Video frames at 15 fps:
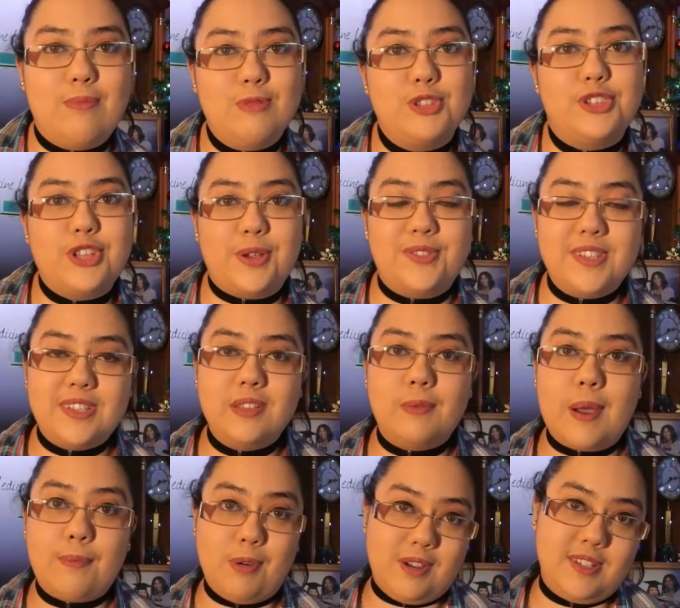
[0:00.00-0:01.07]
So this is
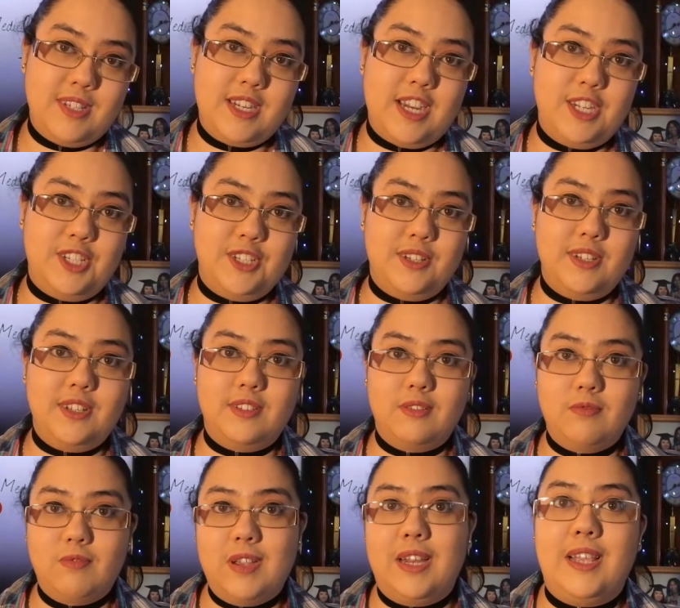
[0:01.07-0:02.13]
where presentation is
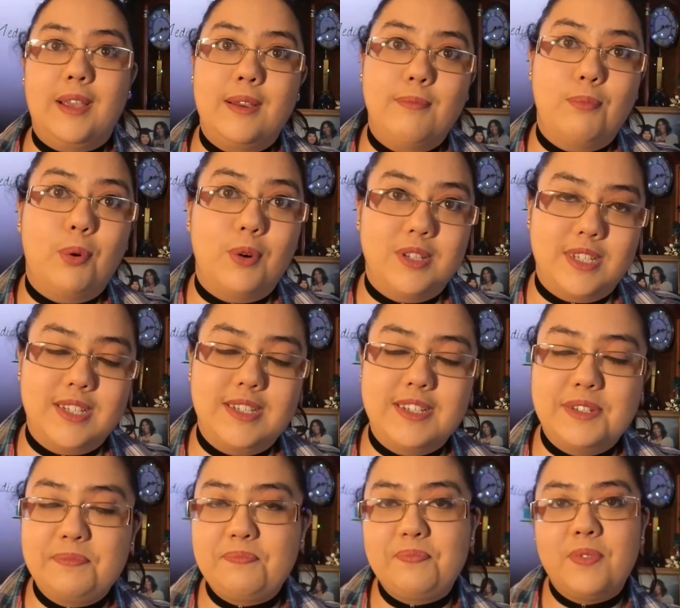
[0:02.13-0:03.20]
really
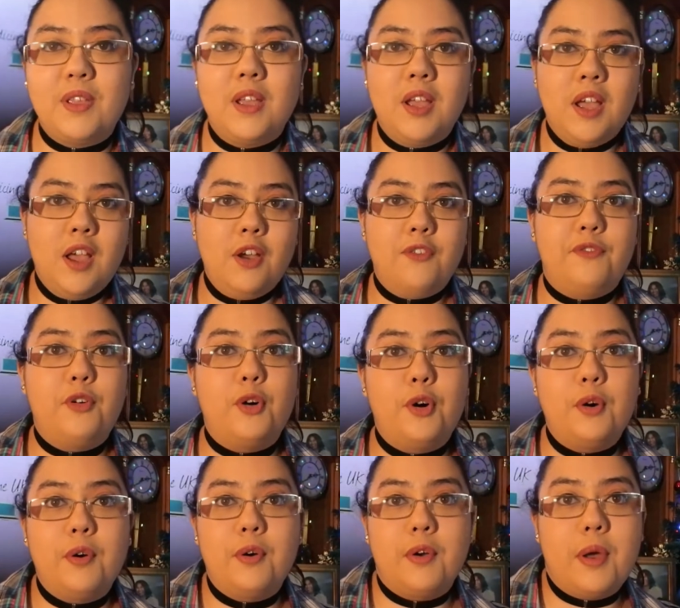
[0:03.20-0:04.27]
important.
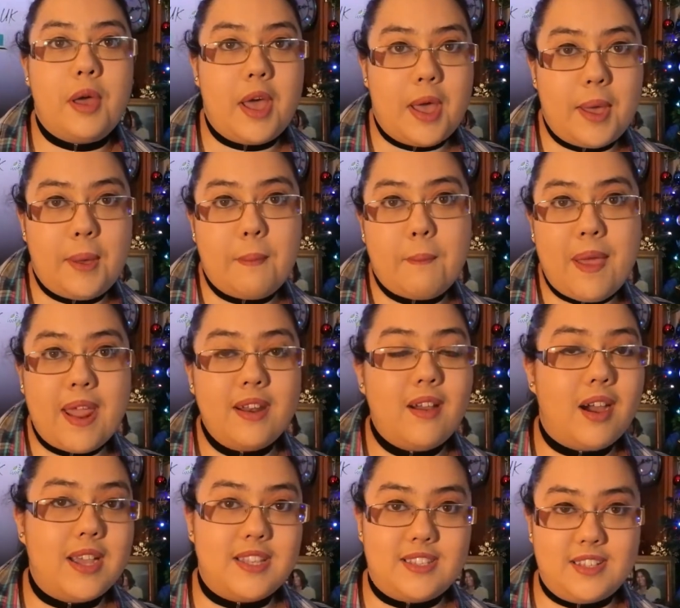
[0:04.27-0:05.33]
For men,
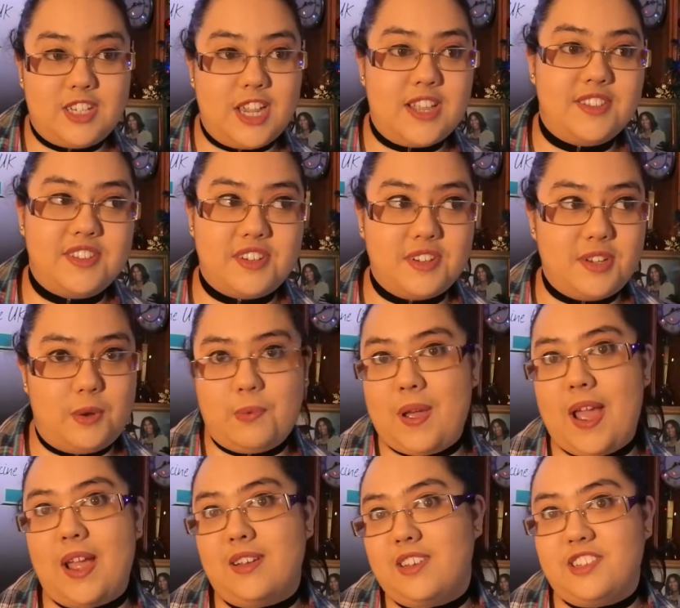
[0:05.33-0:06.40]
I suggest you
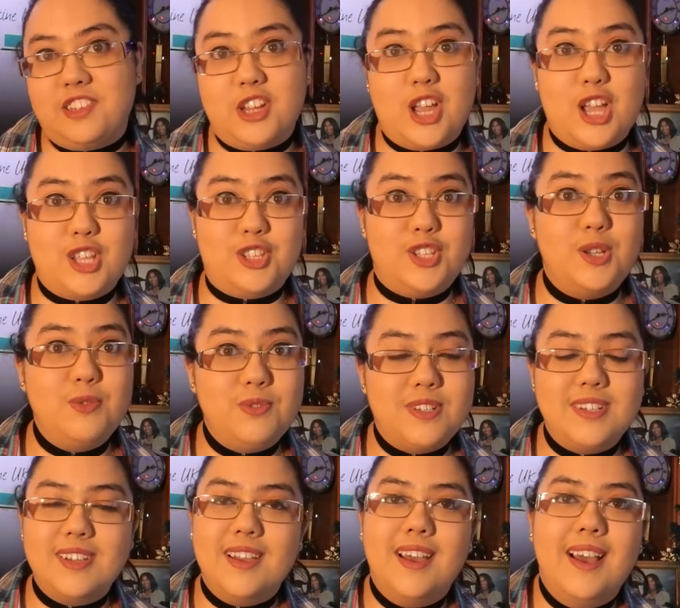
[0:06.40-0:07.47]
wear just a
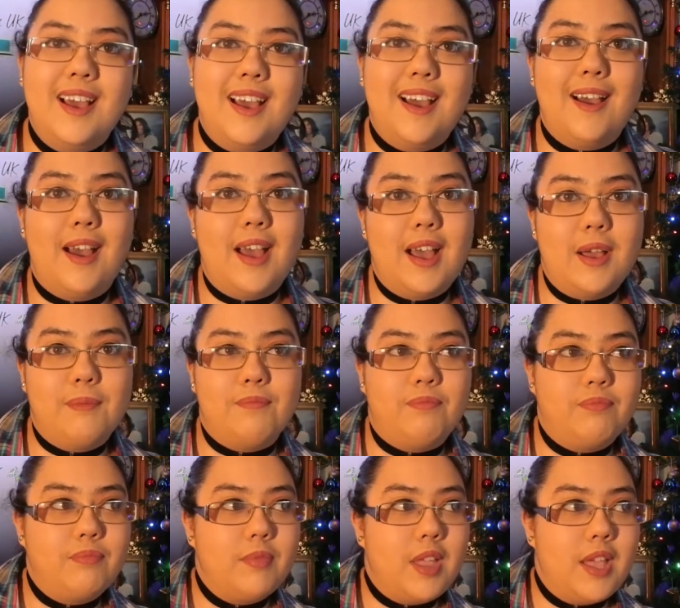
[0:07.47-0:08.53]
suit.
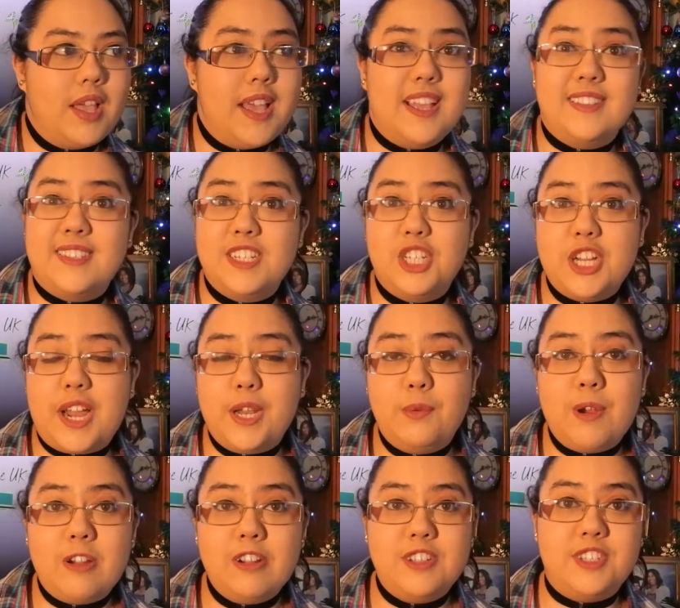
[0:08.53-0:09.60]
It's in
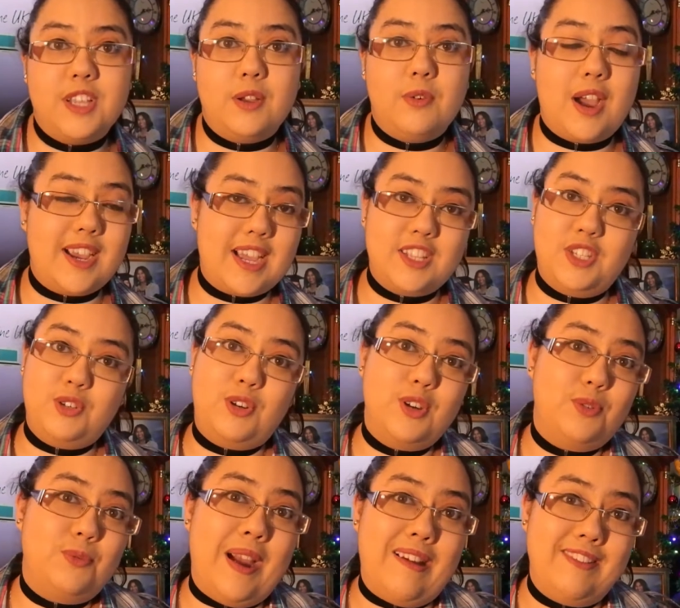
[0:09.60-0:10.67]
January, so I guess you
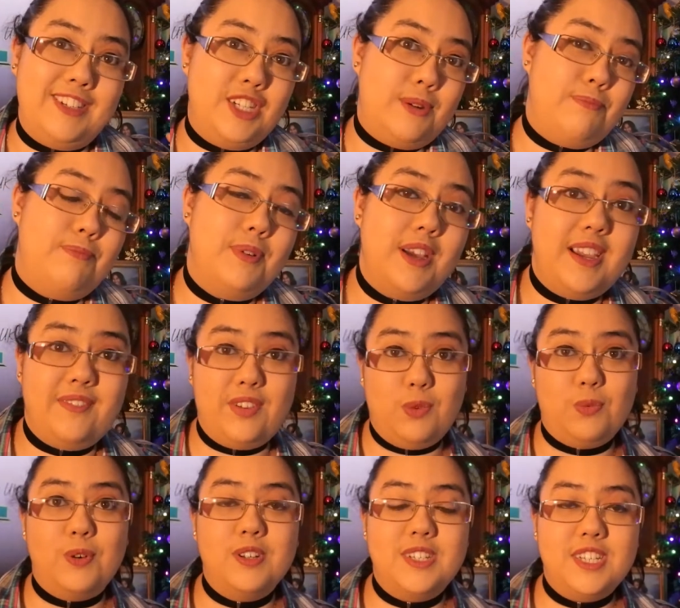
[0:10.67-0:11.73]
could wear a jumper if you
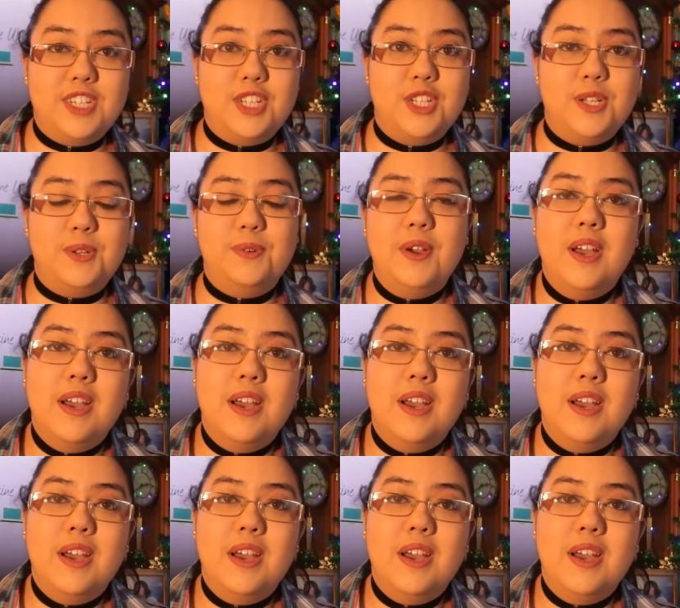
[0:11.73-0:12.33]
wanted to,